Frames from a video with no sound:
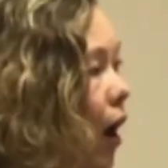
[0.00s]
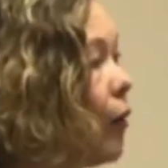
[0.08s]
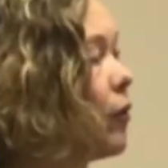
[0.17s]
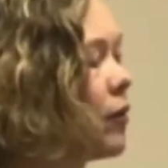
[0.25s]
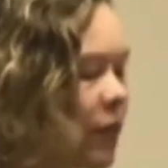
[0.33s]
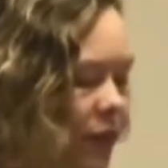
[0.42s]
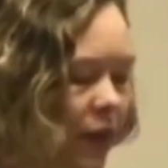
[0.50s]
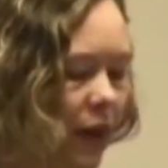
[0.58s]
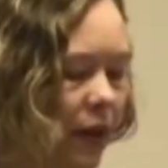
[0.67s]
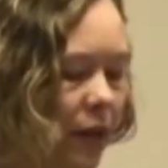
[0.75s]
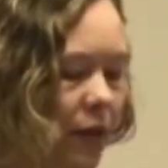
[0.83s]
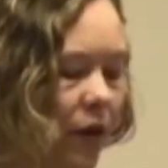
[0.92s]
Our
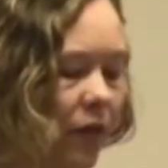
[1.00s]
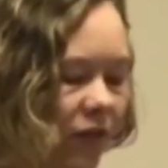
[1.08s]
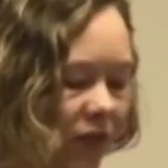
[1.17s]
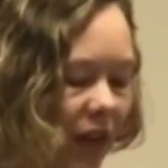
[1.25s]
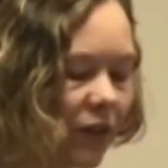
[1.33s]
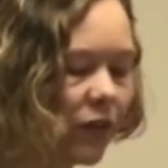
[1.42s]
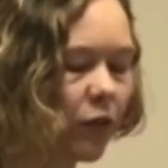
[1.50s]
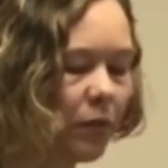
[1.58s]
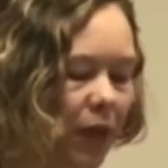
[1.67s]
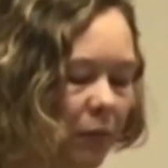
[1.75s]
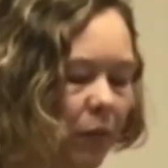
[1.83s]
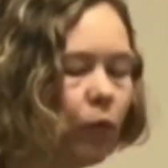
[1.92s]
sins affect the
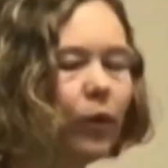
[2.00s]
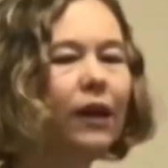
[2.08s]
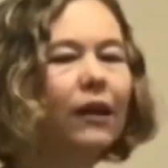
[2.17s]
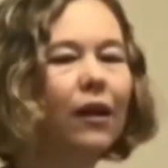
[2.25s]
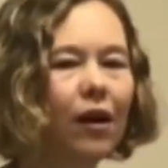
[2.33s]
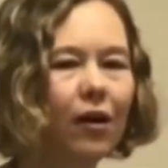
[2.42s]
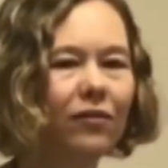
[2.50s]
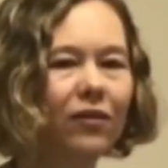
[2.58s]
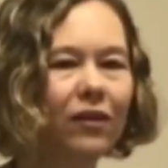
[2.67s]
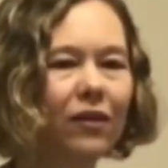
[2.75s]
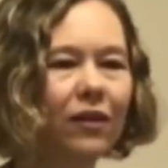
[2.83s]
people we love.